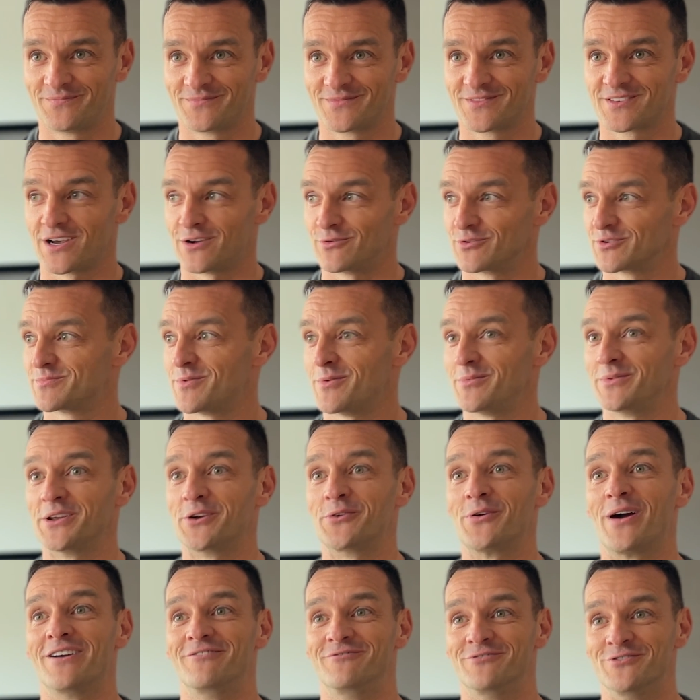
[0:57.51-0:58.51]
So I was probably
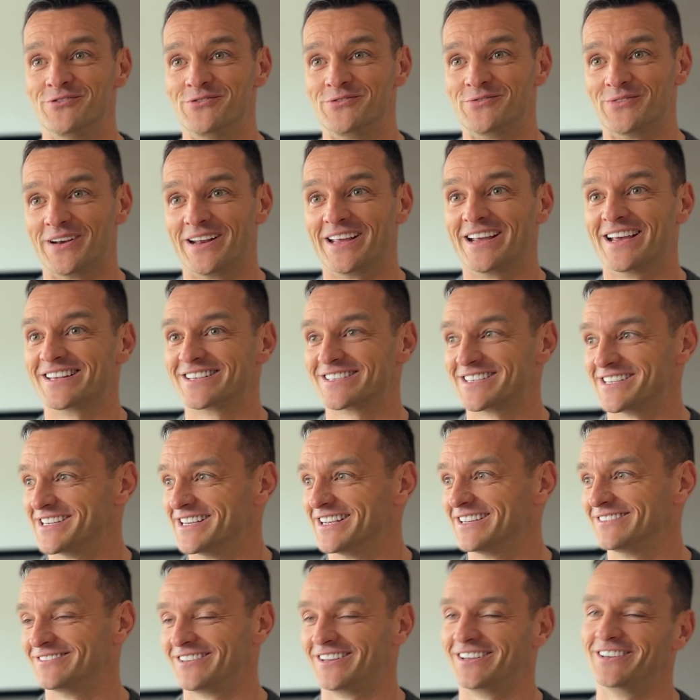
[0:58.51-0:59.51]
quite rude when I answered
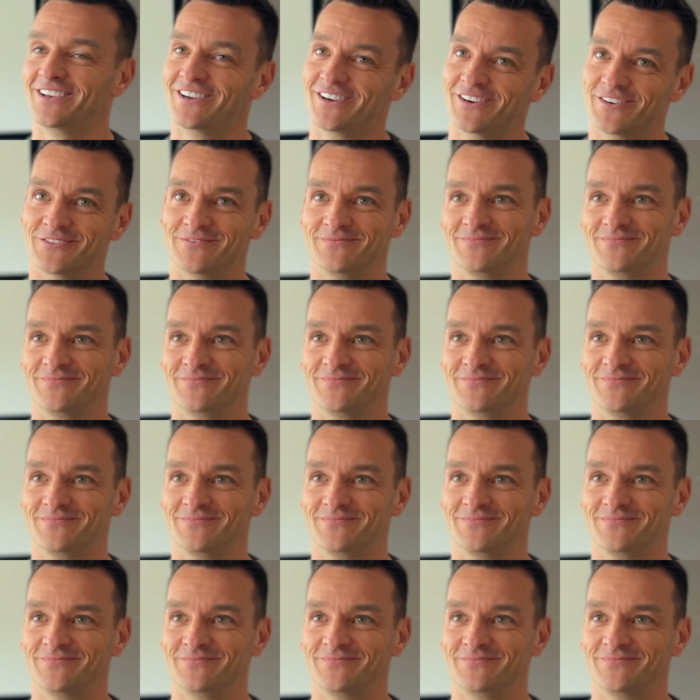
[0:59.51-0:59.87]
it. Hello,